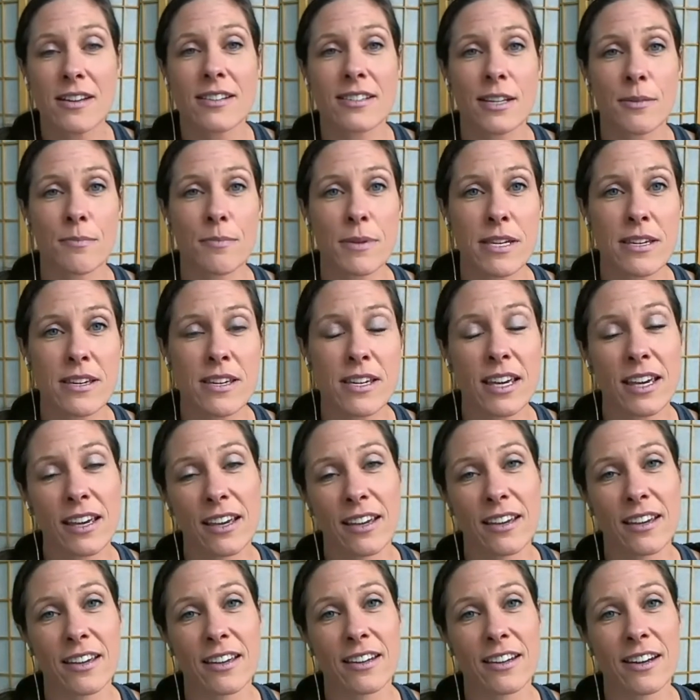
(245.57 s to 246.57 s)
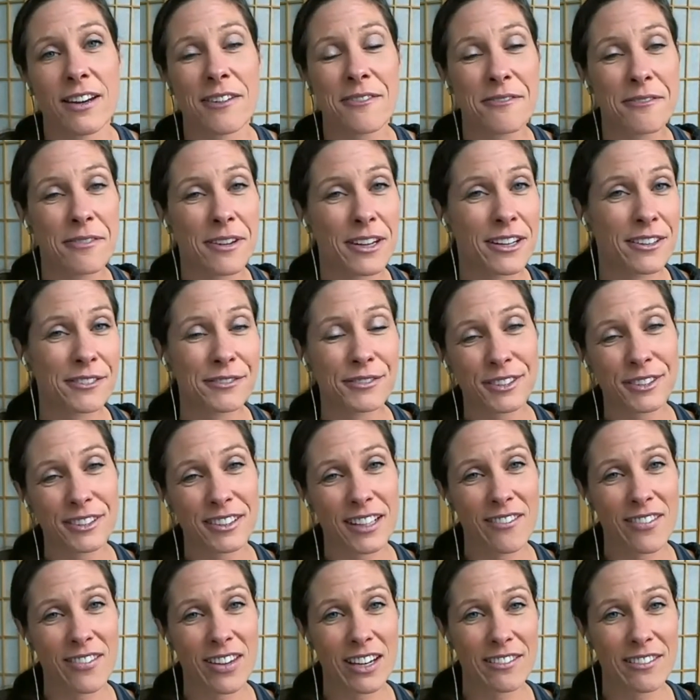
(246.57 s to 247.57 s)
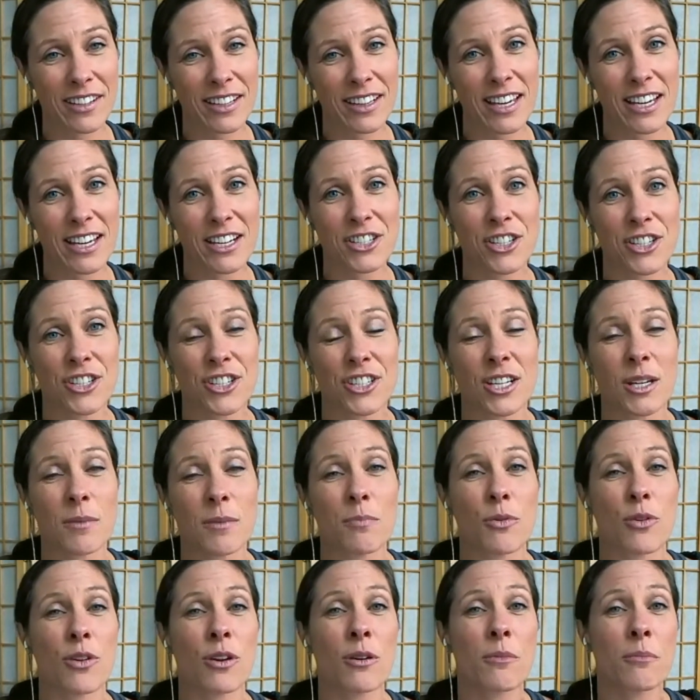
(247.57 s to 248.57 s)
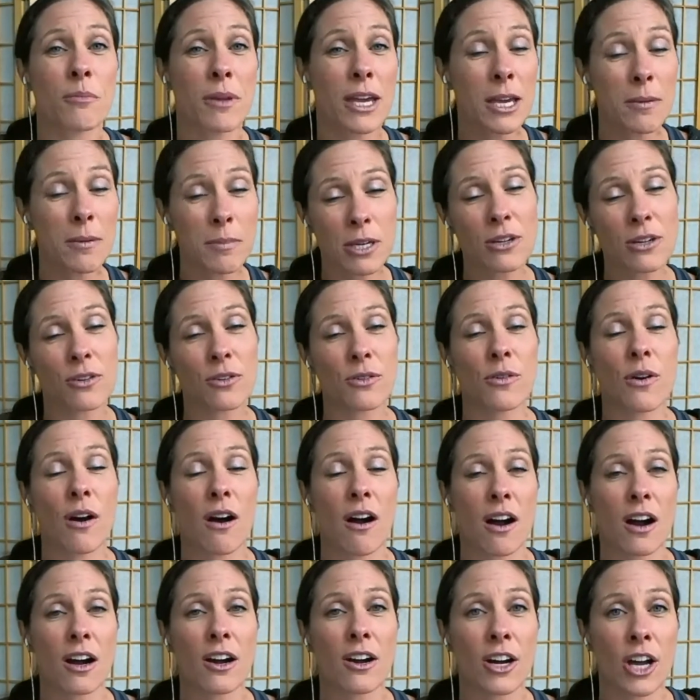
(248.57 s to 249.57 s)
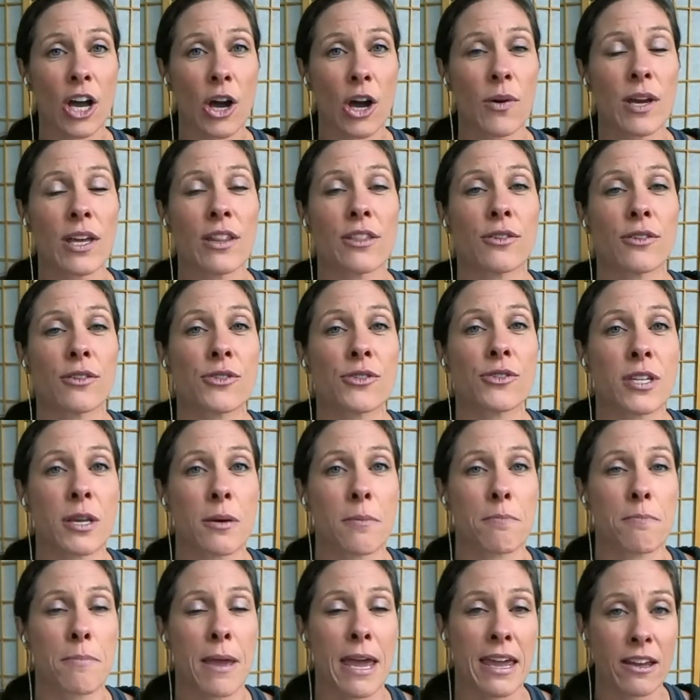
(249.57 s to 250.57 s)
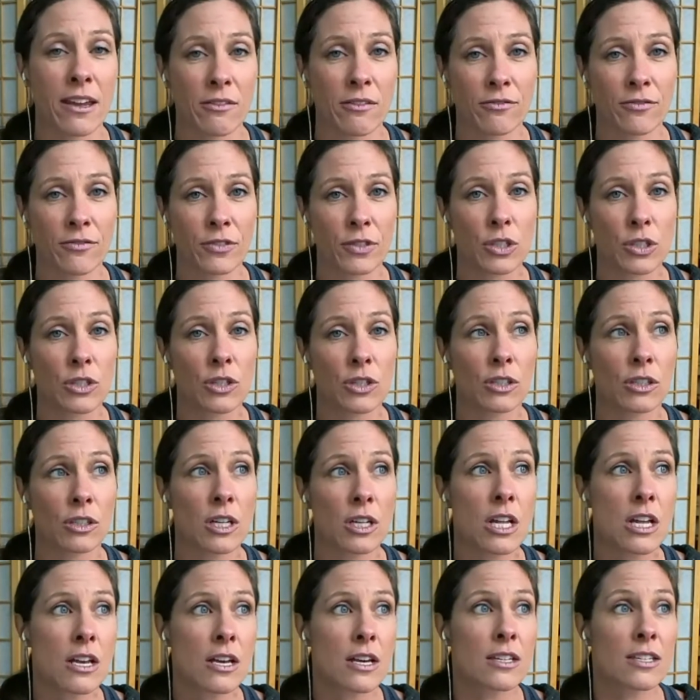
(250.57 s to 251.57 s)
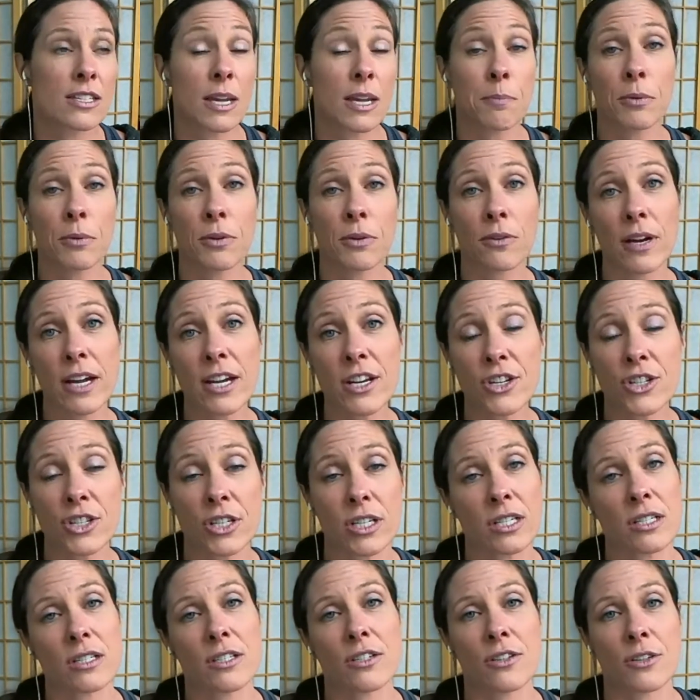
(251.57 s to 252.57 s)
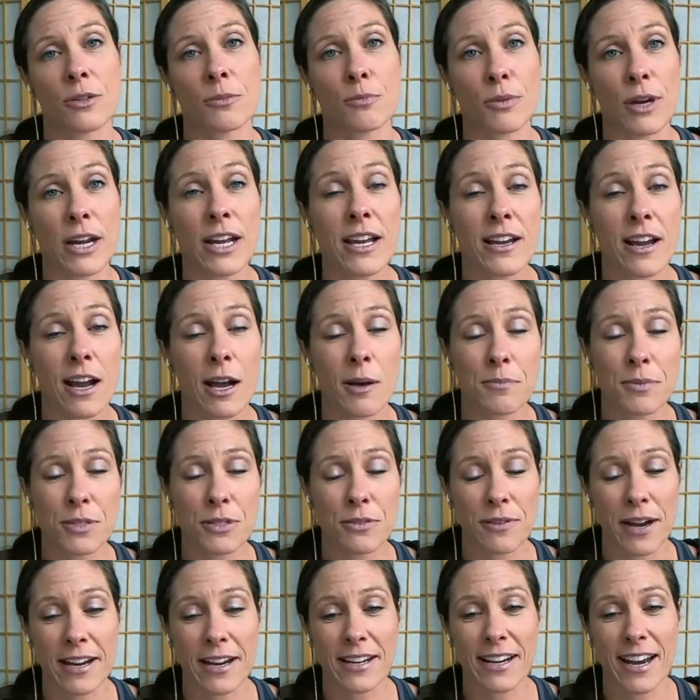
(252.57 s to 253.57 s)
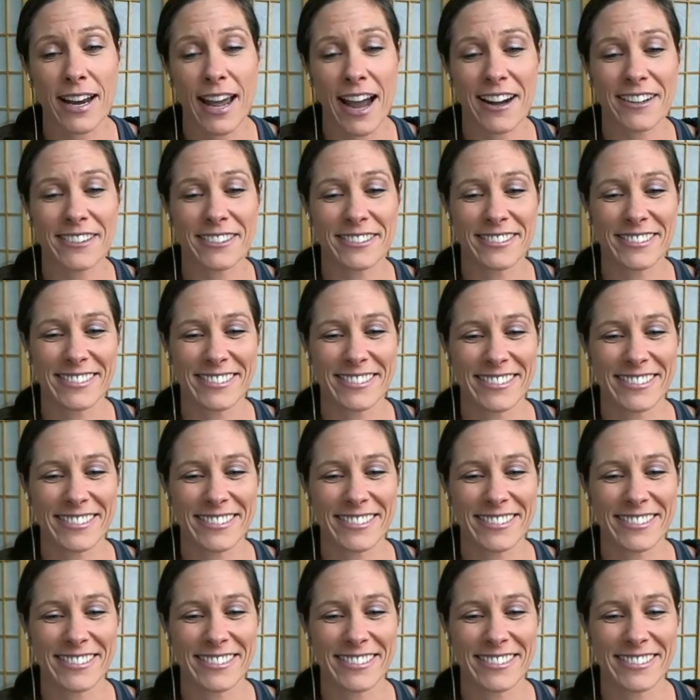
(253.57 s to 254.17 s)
to be in a wonderful, loving relationship, or maybe who are going through some painful separations or breakups right now.